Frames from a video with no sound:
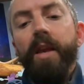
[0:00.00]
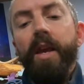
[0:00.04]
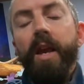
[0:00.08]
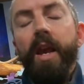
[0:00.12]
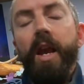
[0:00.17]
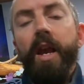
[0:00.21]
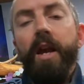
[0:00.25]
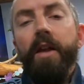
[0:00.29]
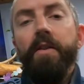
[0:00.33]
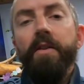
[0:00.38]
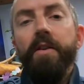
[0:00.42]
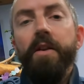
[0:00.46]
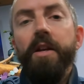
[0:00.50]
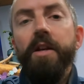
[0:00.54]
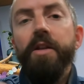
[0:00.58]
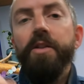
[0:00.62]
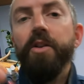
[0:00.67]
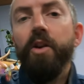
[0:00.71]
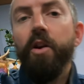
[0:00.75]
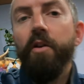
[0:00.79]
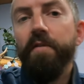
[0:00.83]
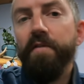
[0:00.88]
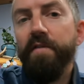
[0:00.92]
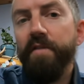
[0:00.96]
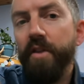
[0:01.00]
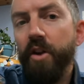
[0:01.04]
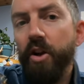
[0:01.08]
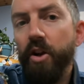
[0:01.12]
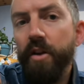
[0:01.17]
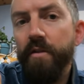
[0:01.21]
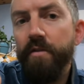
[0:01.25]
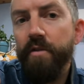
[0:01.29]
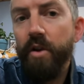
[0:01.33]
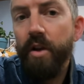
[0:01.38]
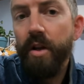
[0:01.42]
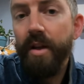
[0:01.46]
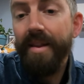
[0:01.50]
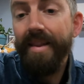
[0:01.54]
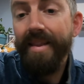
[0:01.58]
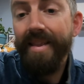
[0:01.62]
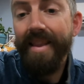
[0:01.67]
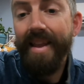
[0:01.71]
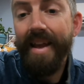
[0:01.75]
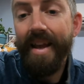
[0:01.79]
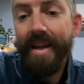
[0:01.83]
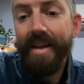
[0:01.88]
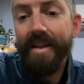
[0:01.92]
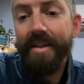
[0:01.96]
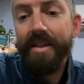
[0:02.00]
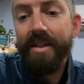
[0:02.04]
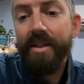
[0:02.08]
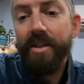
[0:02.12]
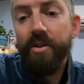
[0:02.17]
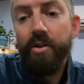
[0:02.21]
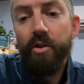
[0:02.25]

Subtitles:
And these are very, very light.